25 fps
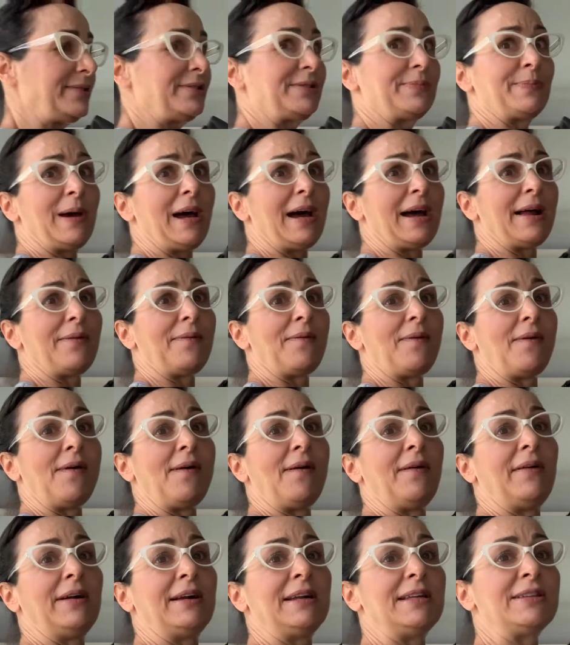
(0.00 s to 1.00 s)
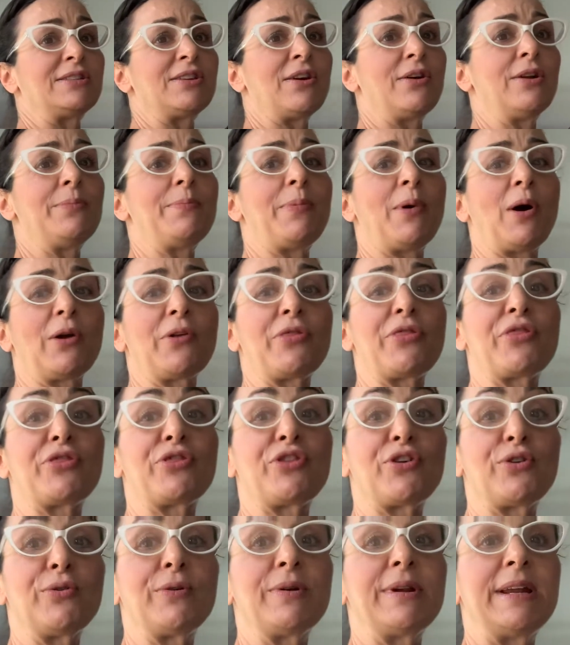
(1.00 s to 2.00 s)
spot. Let's go to bar
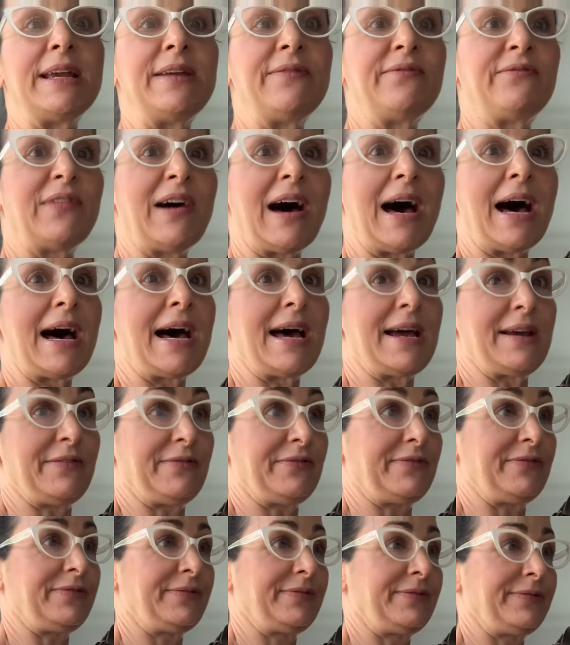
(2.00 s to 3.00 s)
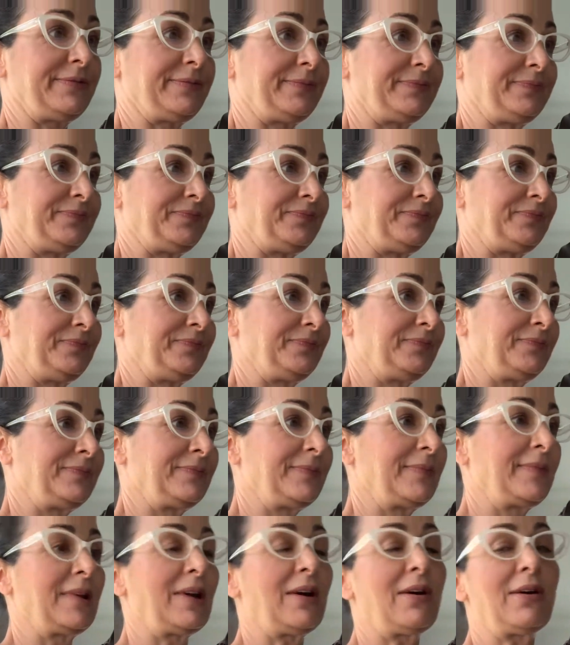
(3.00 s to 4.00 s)
35.
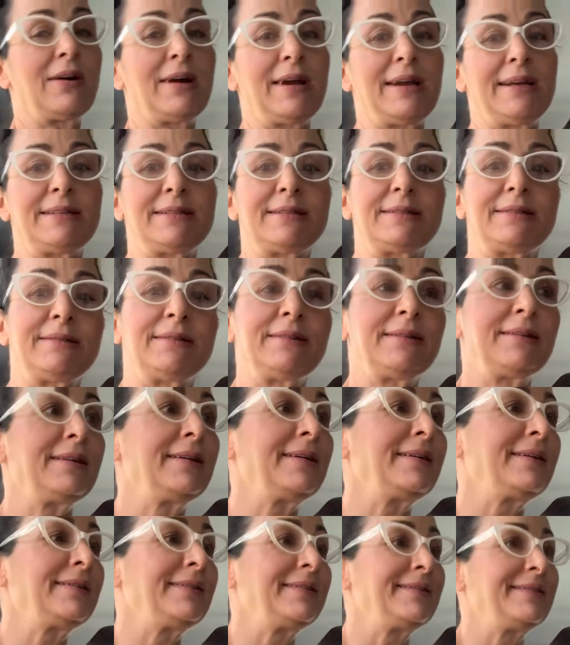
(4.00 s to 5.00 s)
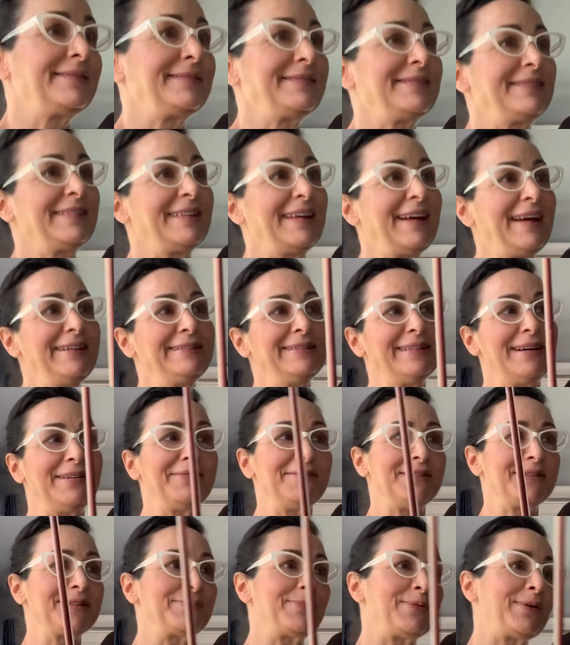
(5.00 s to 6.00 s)
All right. I love
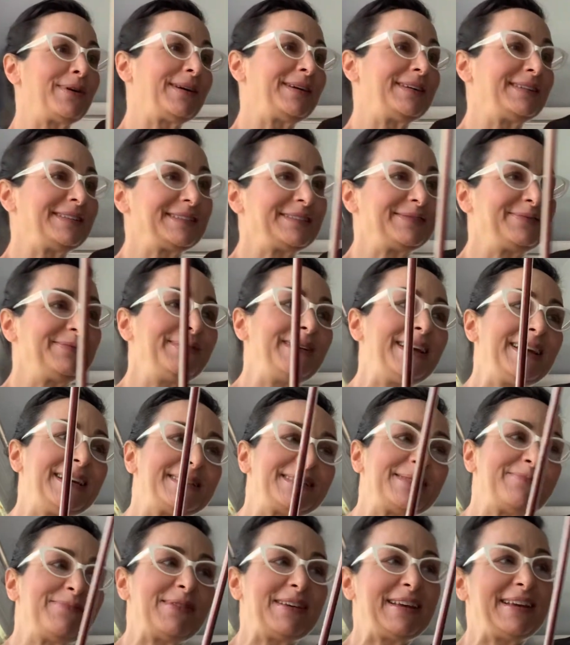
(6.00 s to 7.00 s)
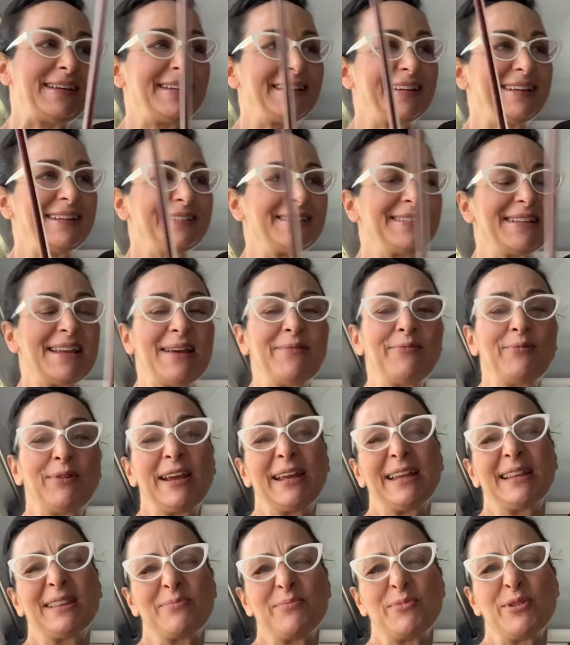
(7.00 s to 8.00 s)
this part. We get to play we
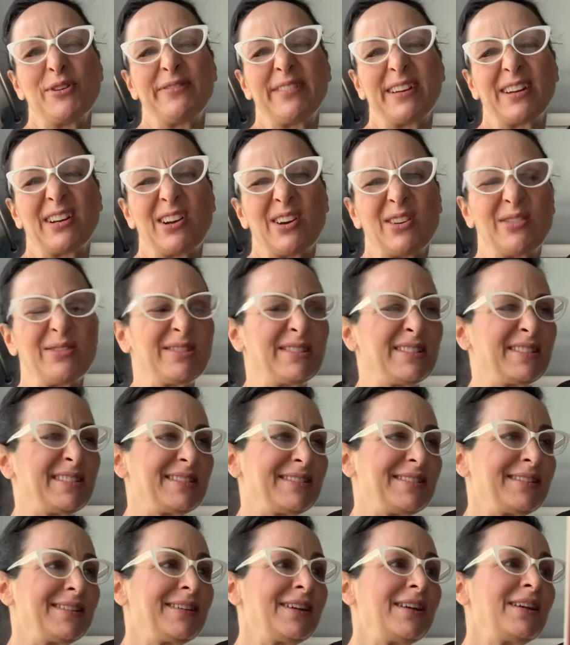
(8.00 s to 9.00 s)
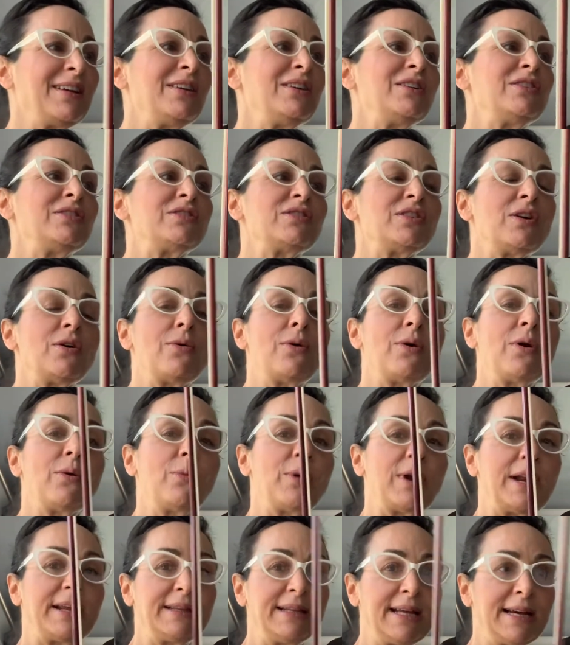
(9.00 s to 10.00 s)
get the moving notes. So what
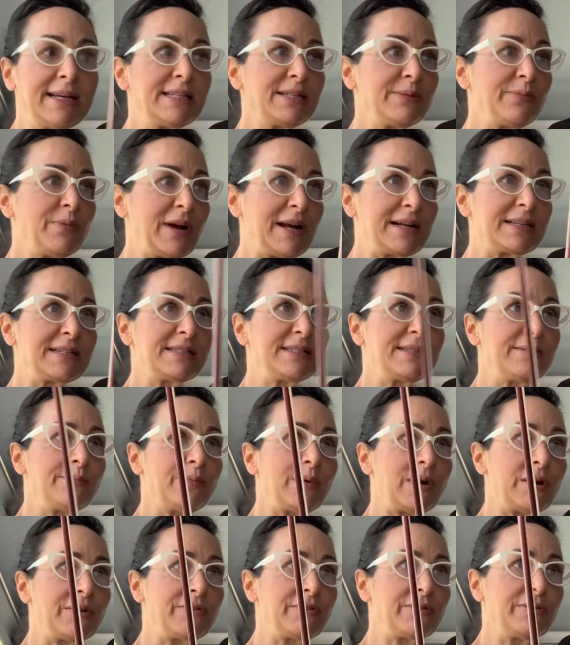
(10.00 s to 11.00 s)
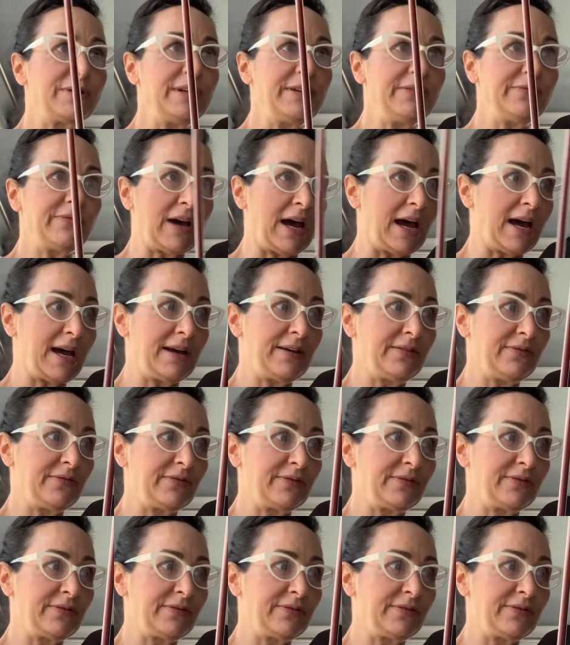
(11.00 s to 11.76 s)
I'd like to practice in bar 35